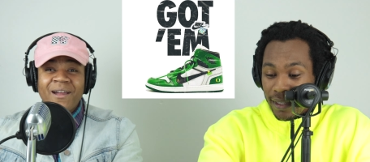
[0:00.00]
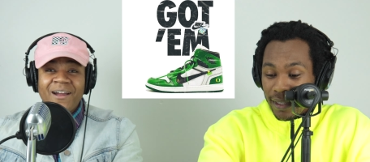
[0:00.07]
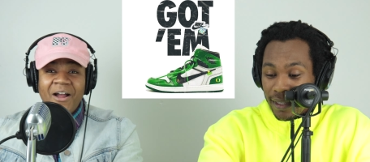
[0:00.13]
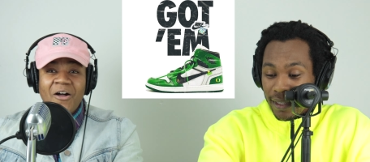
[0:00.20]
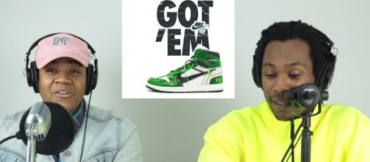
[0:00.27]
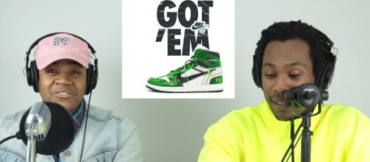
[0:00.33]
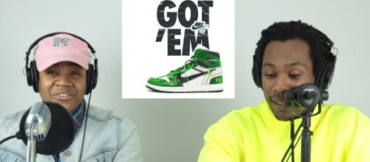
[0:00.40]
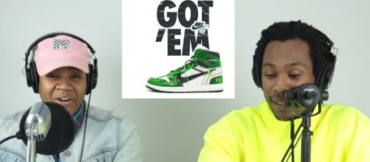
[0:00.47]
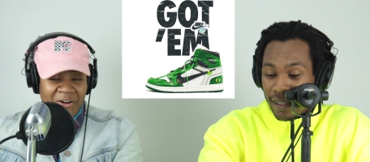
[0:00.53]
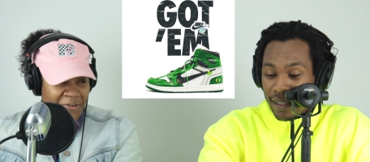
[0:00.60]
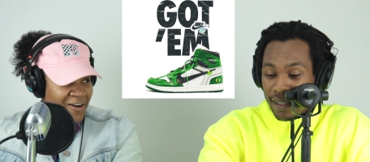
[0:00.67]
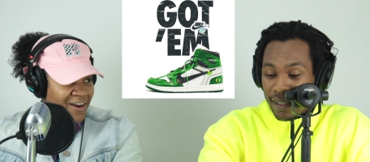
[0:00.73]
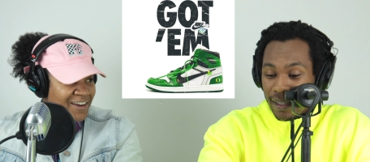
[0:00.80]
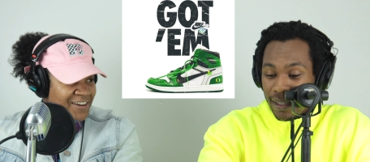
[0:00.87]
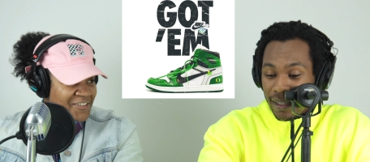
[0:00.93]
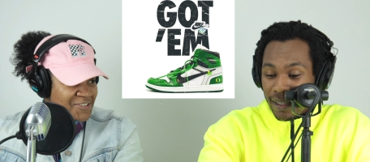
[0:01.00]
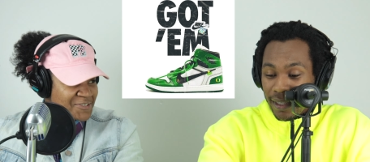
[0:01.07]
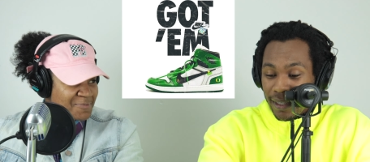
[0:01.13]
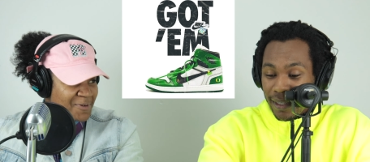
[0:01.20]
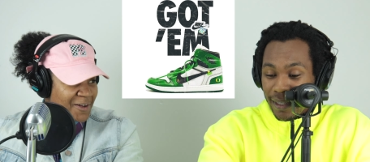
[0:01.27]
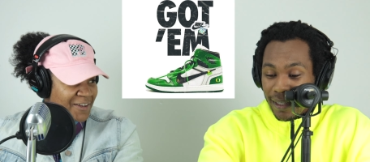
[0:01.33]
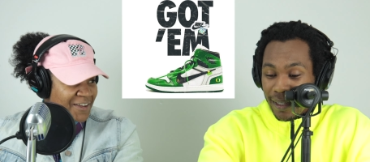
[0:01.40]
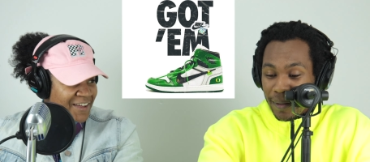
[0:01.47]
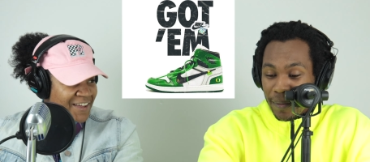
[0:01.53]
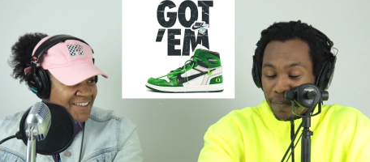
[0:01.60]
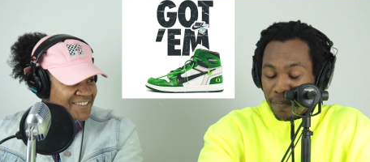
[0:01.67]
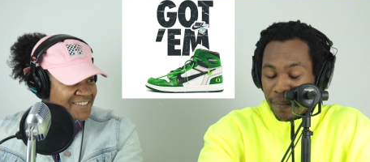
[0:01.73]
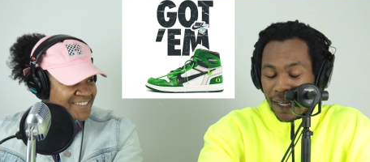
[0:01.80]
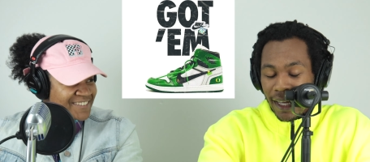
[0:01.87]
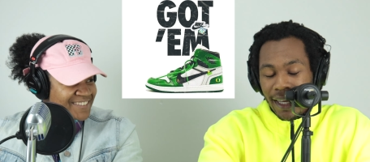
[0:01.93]
Speaker 1: get a pair, I'll start crying on this
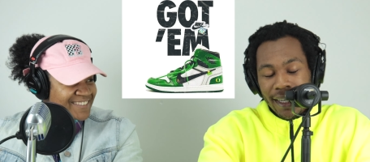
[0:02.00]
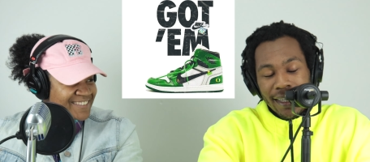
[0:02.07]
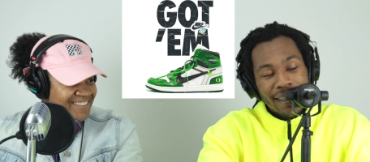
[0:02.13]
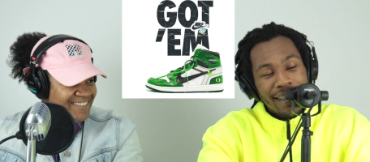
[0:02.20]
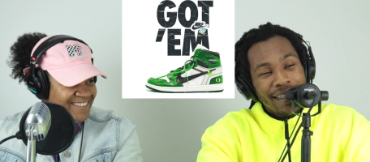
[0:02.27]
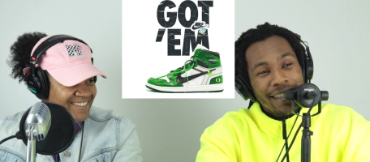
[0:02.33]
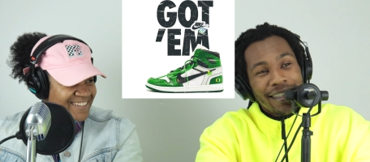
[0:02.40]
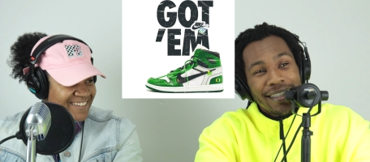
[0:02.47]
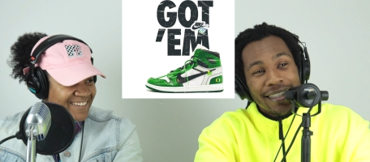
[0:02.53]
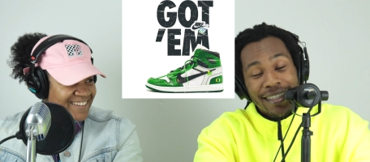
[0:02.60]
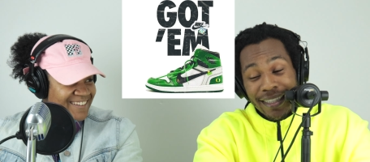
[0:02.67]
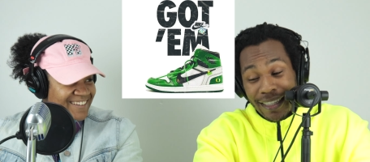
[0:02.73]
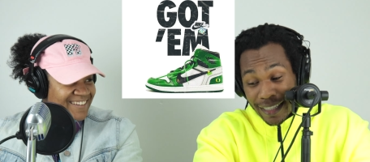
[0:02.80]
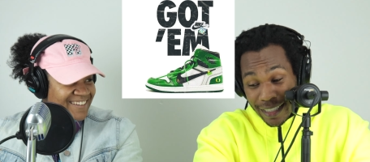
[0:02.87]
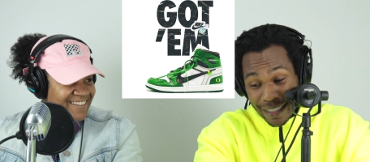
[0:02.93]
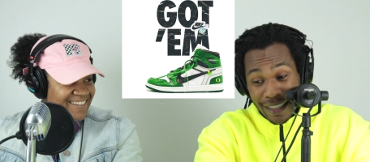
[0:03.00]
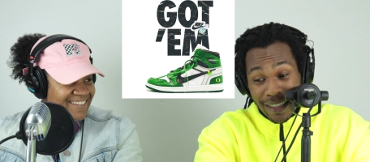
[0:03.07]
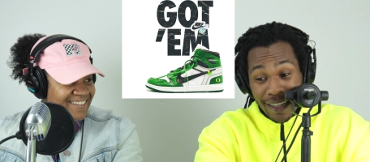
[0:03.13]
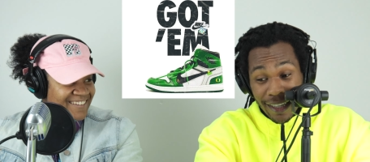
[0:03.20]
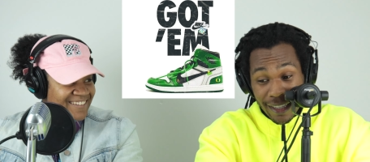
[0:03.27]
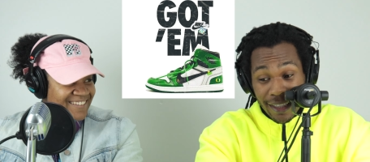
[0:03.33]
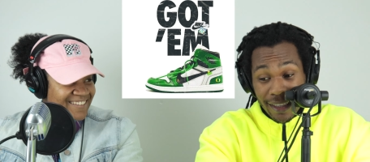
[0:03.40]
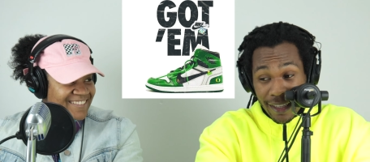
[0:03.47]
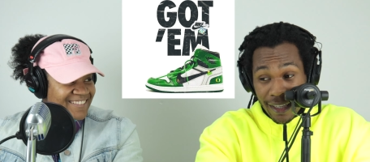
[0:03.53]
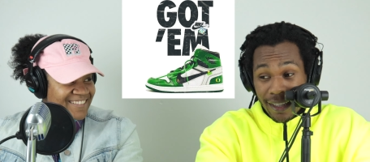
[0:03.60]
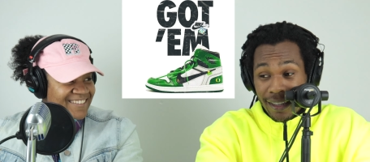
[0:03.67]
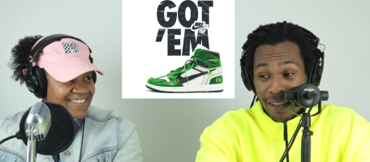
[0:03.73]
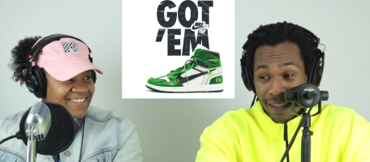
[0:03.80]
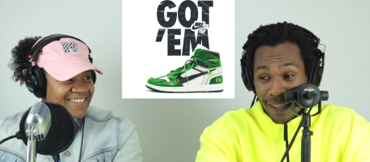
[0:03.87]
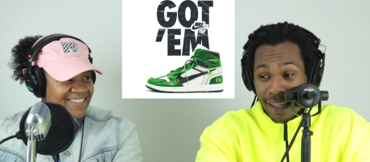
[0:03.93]
podcast.
Speaker 2: Man, they
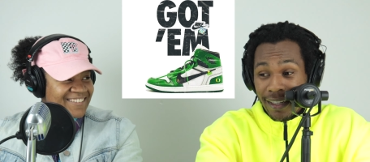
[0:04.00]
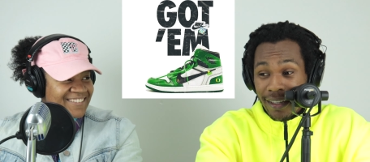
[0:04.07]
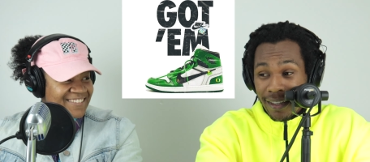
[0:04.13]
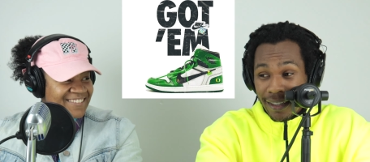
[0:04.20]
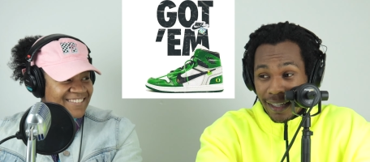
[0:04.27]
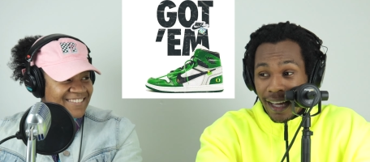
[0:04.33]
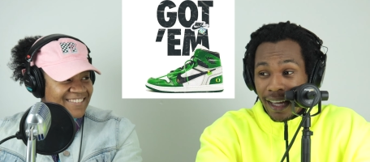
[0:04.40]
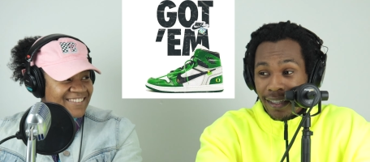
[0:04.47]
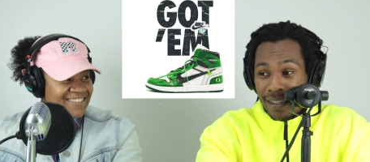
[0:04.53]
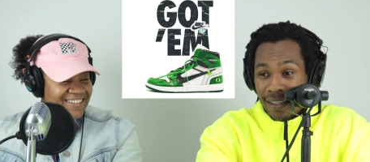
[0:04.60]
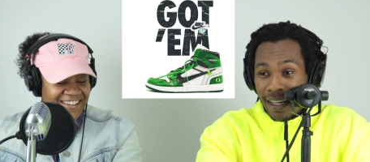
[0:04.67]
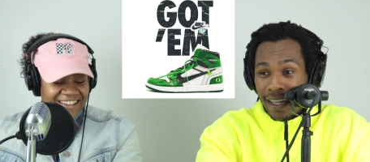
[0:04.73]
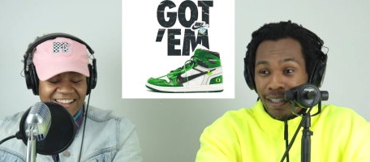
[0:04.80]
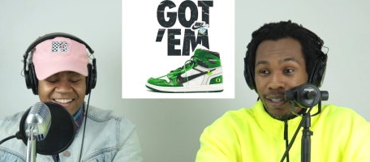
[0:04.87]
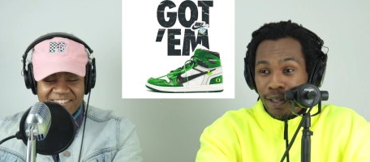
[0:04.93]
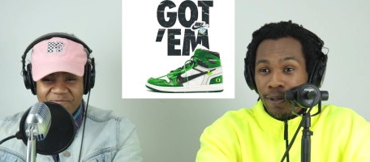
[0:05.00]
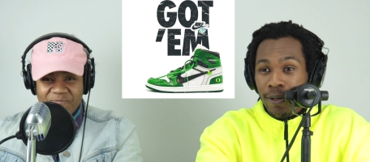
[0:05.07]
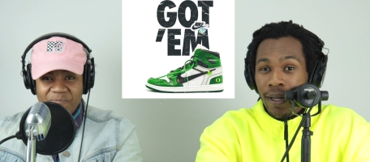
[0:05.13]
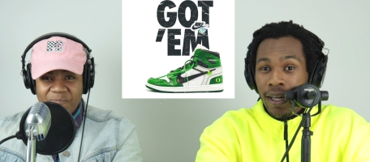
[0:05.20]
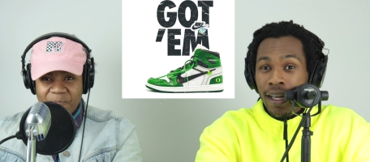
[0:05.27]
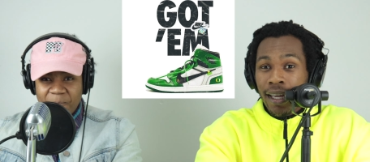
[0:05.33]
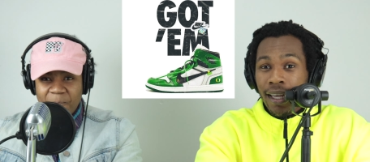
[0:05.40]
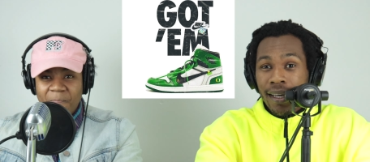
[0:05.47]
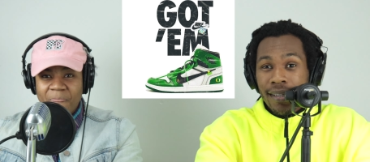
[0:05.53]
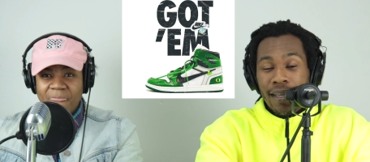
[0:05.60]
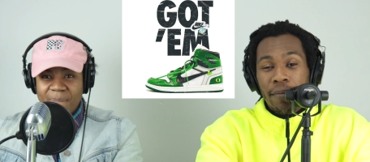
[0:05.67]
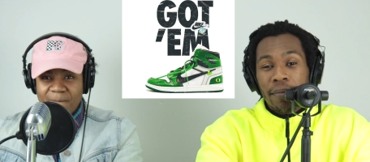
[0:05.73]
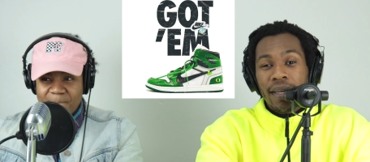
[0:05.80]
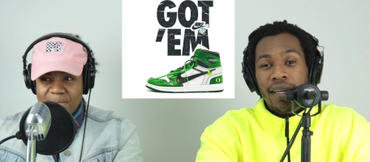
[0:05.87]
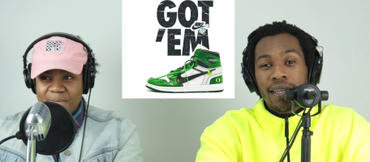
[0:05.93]
they, they look nice. They yeah. do.
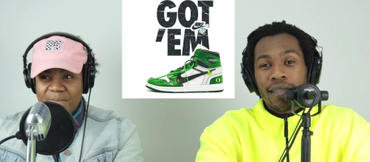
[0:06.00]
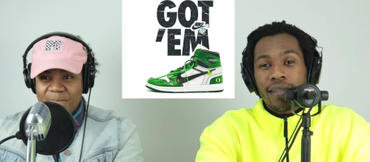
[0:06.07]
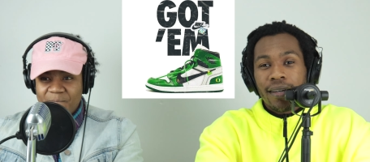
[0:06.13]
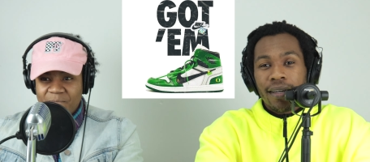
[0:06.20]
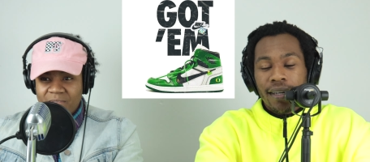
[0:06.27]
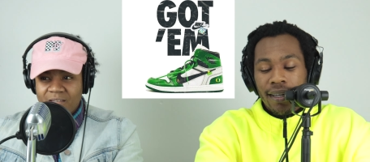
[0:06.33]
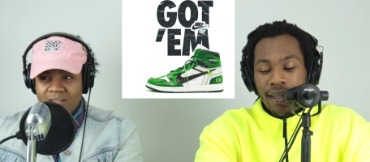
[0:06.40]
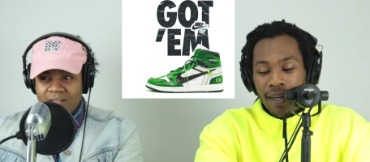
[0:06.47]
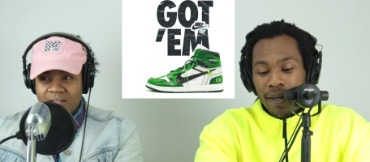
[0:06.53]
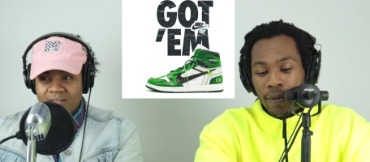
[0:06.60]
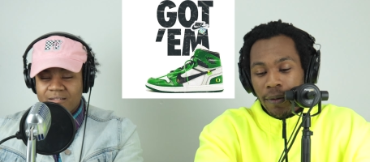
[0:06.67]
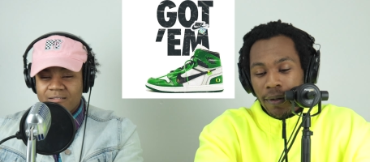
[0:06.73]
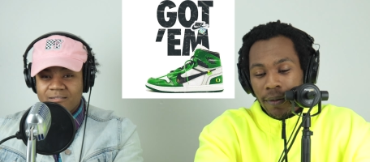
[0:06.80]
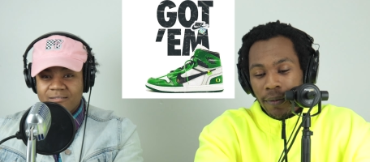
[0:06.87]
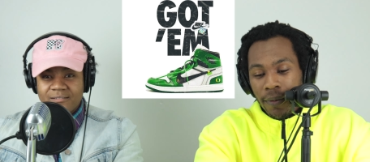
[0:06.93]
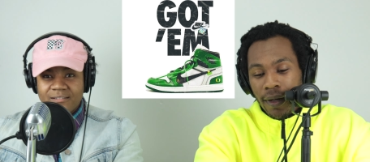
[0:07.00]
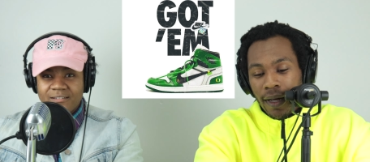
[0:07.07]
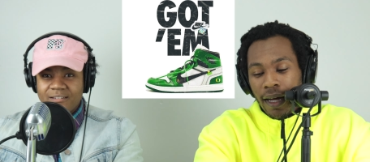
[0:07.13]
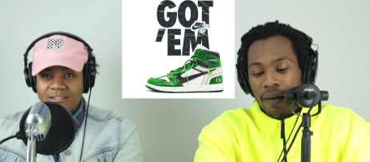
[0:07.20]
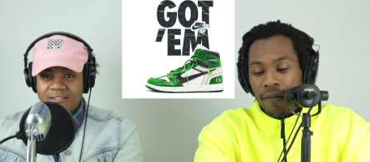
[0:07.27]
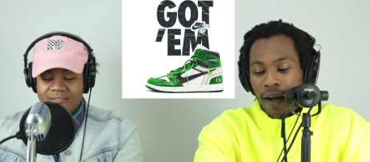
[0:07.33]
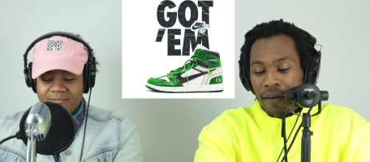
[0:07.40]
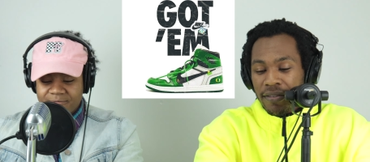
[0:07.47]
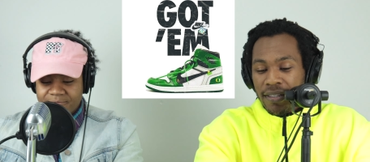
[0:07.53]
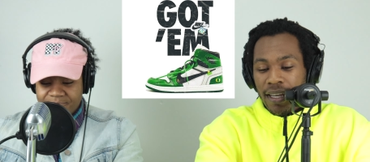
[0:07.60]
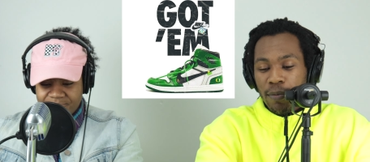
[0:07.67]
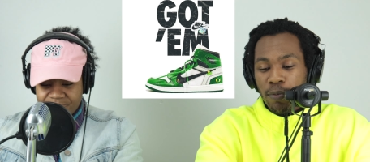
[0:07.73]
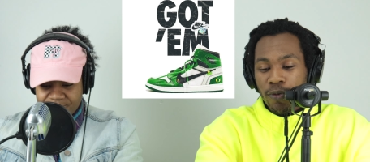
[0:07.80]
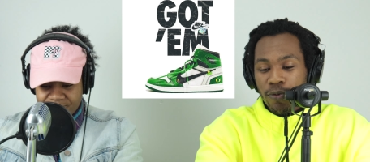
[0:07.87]
Because I mean, look, I've, I've,